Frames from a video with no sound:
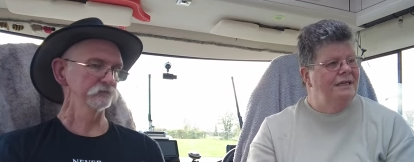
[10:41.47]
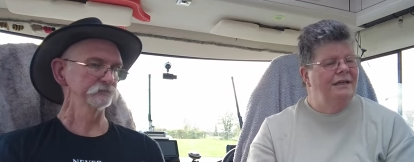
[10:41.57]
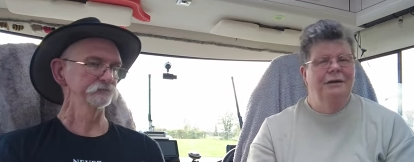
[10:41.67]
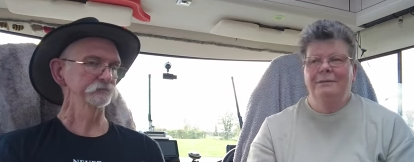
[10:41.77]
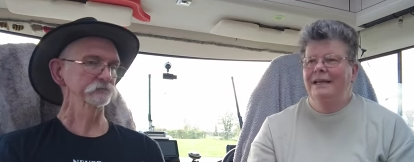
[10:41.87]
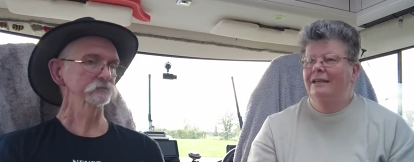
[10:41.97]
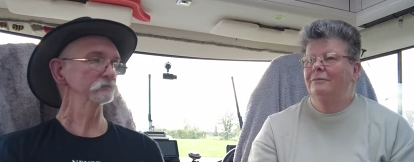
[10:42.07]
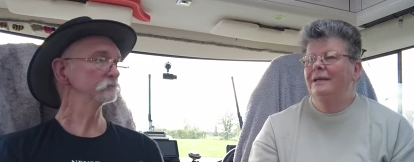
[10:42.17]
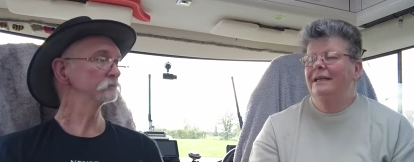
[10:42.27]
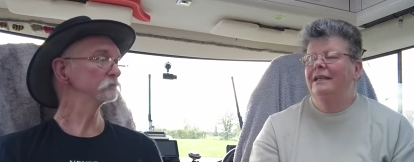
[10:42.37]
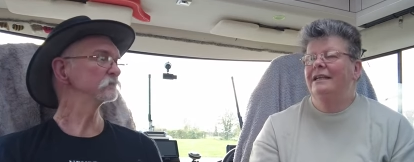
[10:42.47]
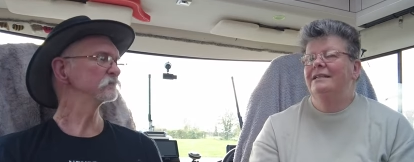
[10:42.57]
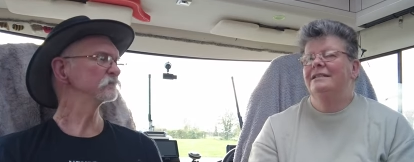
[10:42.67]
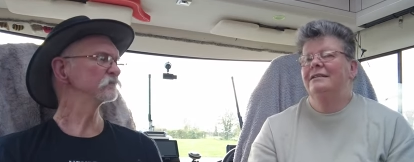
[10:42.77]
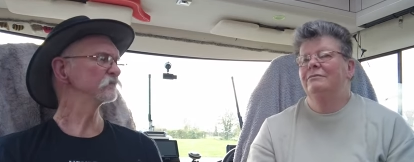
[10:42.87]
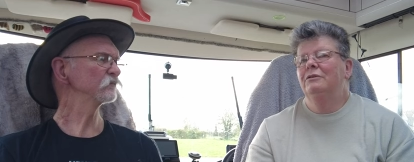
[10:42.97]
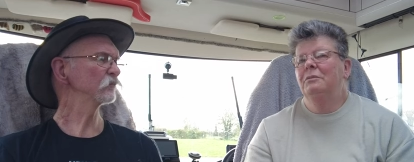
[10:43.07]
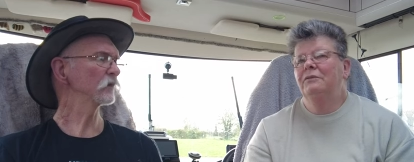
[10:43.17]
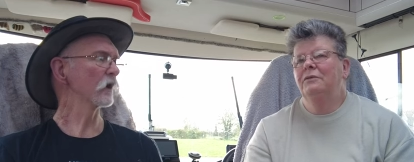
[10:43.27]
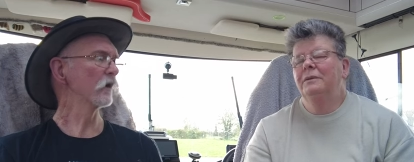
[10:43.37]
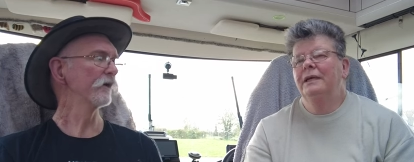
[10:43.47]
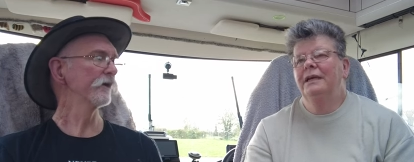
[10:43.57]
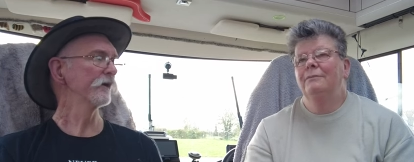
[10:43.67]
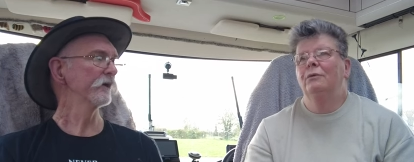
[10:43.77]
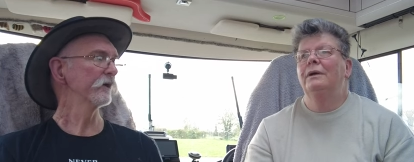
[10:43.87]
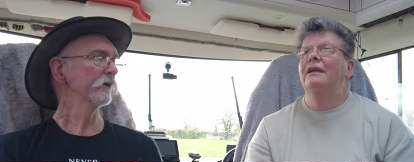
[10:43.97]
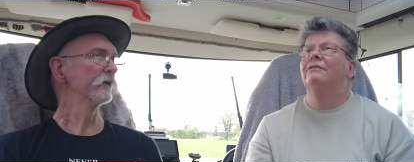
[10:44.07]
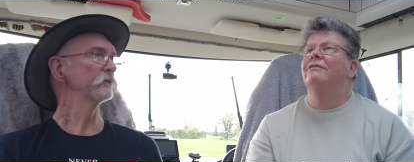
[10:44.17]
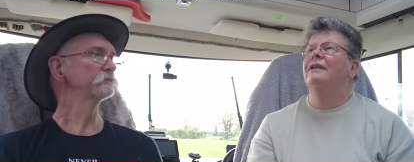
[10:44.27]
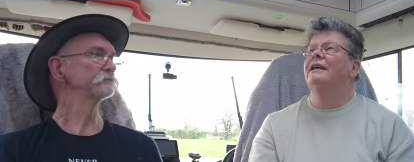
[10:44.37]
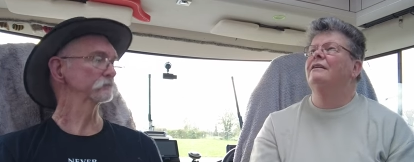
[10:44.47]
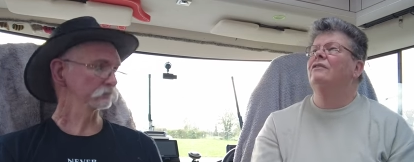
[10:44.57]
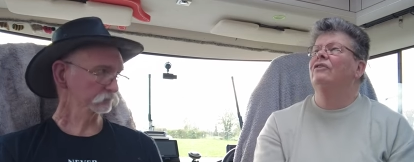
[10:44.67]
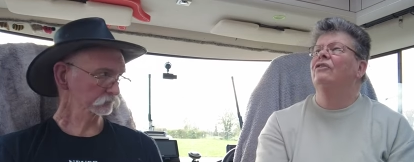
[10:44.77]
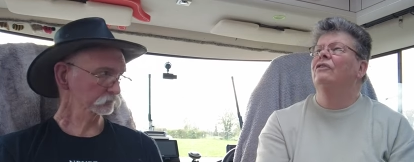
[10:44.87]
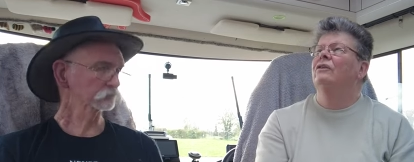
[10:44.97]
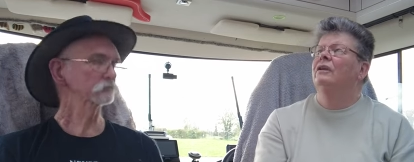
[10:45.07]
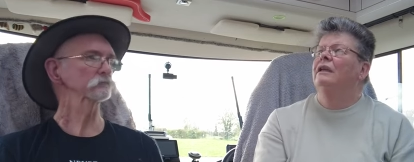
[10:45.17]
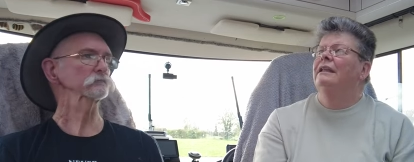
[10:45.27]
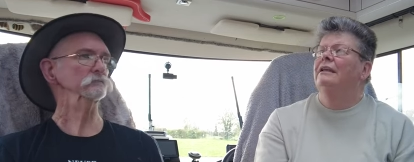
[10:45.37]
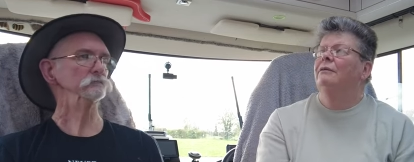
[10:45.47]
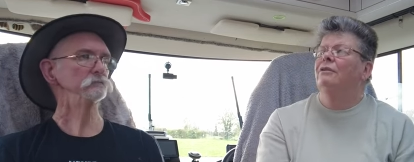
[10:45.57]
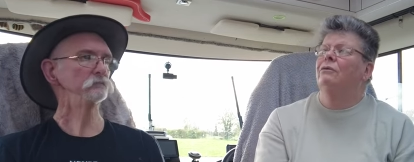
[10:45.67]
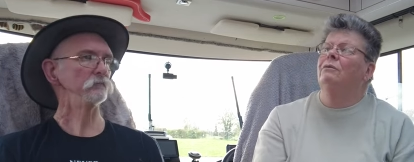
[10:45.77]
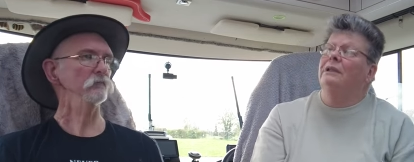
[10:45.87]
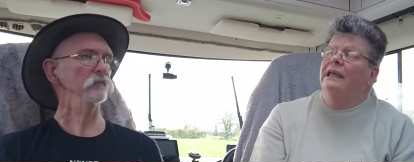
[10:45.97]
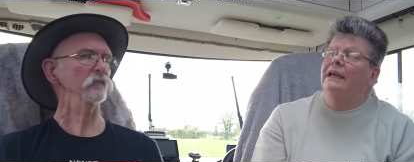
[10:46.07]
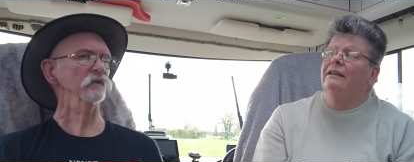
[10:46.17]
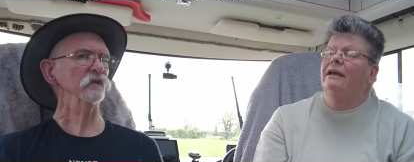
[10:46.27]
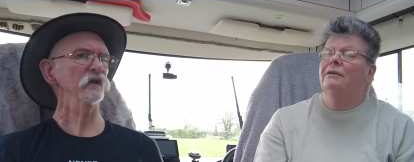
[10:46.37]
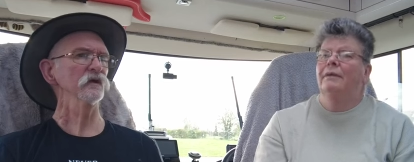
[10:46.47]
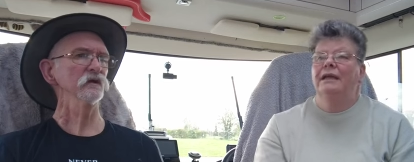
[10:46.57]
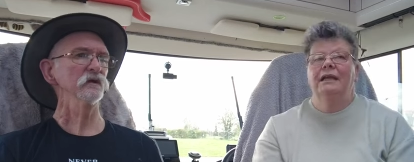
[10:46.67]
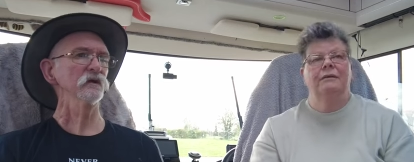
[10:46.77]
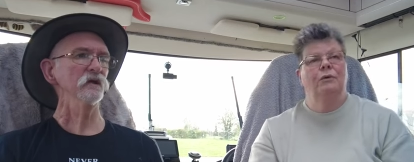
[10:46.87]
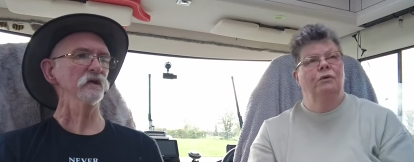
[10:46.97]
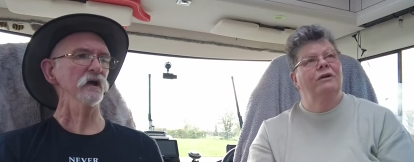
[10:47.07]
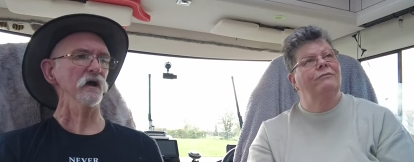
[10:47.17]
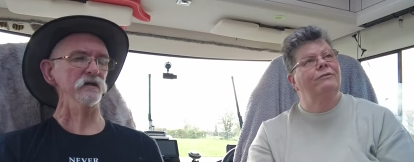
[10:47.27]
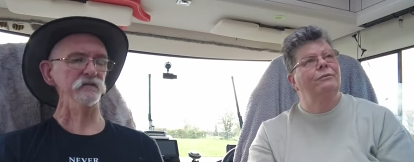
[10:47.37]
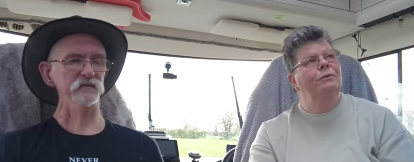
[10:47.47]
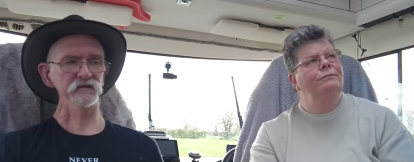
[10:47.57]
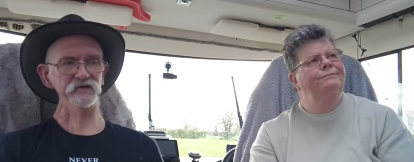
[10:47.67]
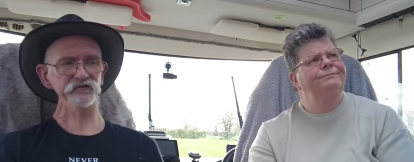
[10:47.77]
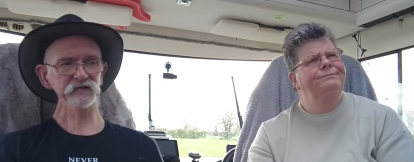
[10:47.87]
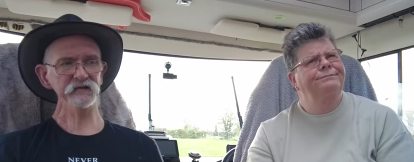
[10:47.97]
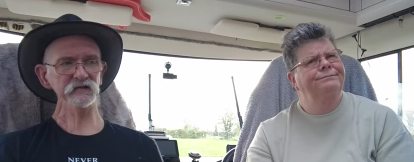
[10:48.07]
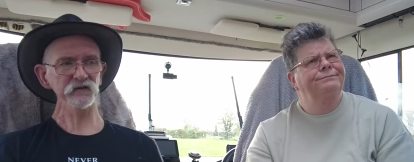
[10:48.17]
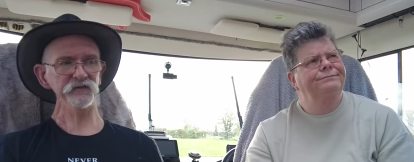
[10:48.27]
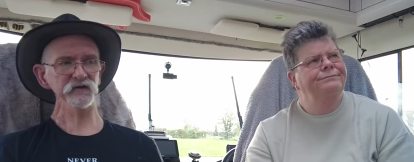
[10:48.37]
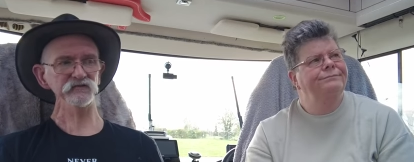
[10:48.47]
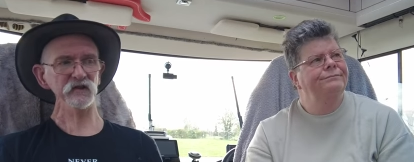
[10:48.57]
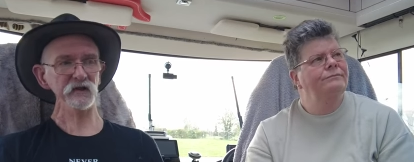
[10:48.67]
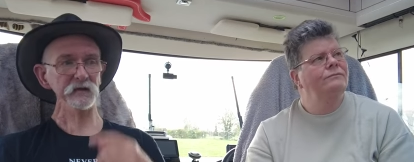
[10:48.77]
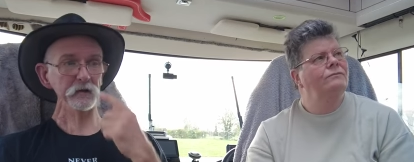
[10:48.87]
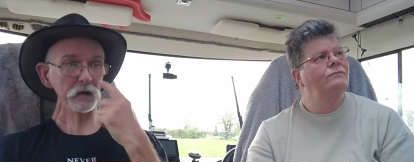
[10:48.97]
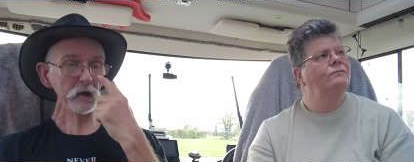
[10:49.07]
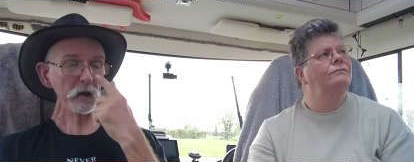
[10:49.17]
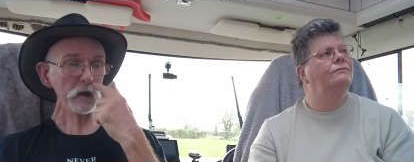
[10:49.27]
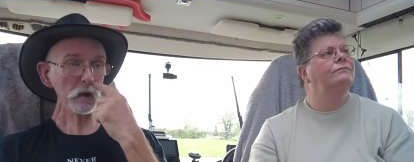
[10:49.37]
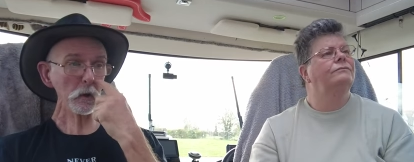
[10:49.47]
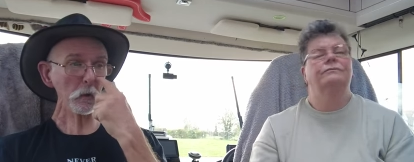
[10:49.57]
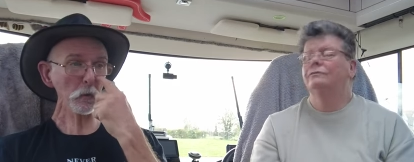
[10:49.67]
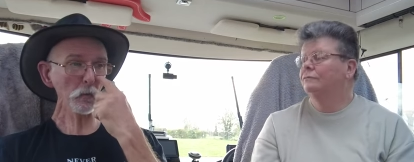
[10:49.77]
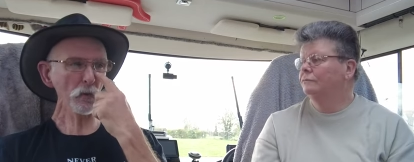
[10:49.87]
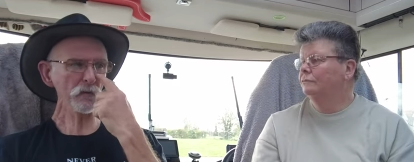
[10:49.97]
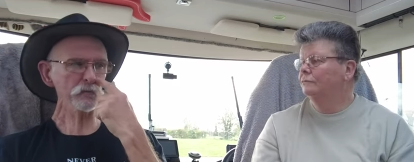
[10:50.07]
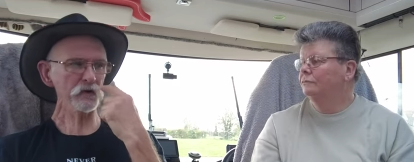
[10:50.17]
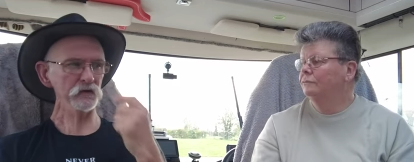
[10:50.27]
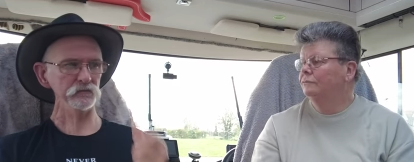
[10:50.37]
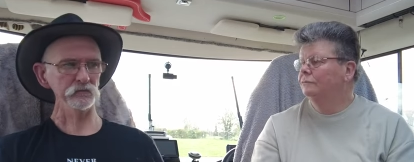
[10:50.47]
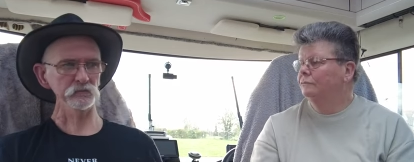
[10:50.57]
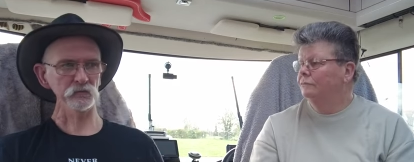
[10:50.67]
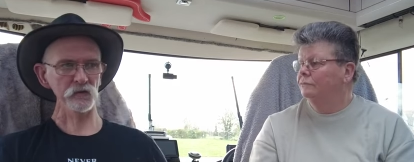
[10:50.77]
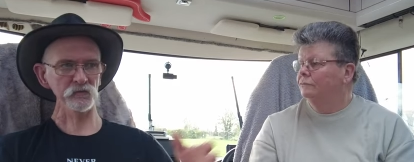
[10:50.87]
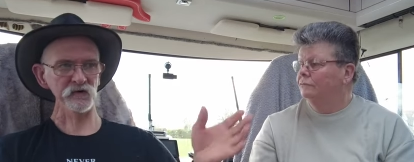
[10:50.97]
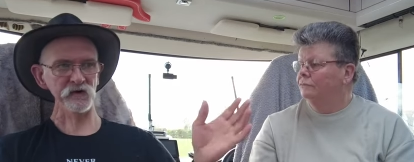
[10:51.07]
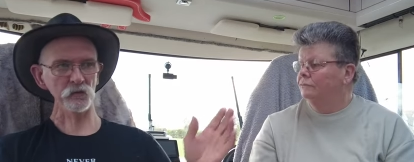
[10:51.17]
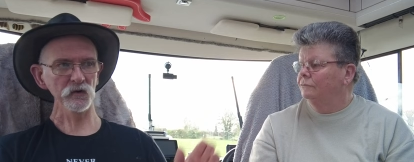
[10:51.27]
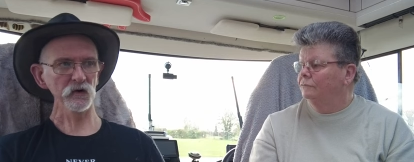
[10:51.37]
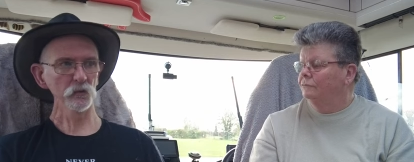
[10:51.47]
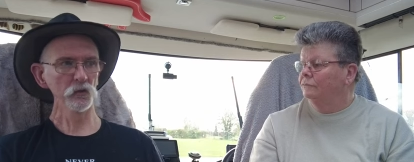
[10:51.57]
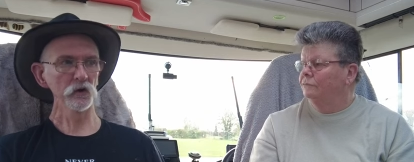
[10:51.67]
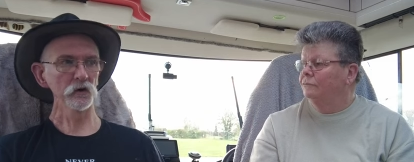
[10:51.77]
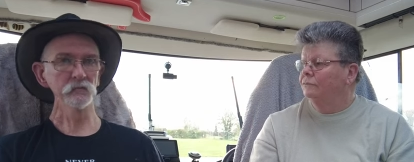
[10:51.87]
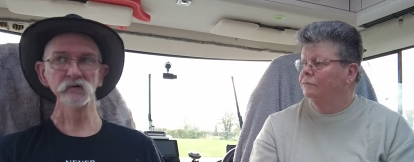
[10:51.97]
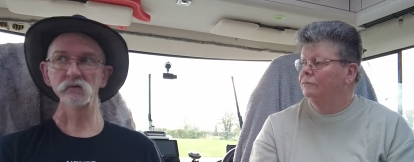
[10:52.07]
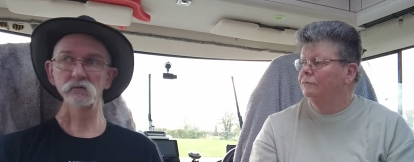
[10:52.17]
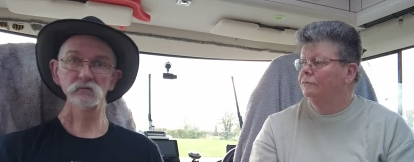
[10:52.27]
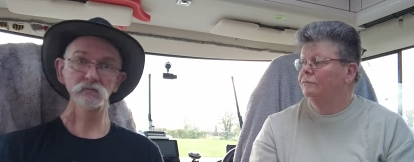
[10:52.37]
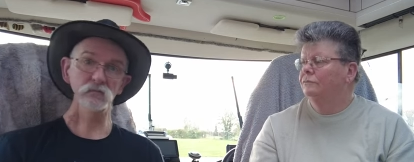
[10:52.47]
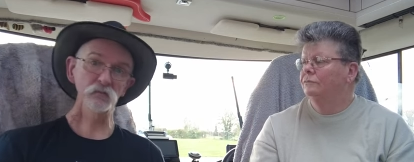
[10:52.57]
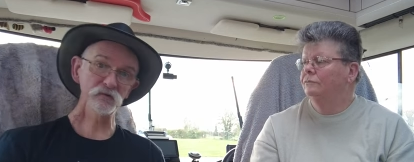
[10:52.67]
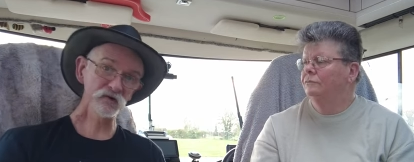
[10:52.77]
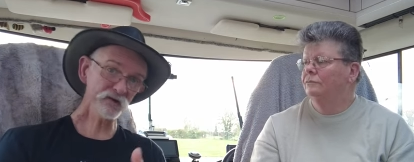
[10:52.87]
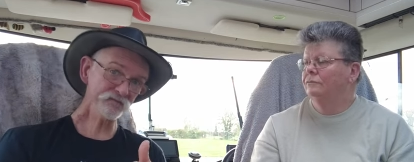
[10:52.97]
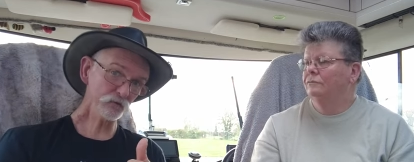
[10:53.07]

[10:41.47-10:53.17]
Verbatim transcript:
Speaker 1: uh, I know we had a, we had a list, didn't we, before we came away, of things that we thought, oh yeah, that'd make it more
Speaker 2: comfortable. I, there's little things like uh, when we're when we're anywhere warm, we did have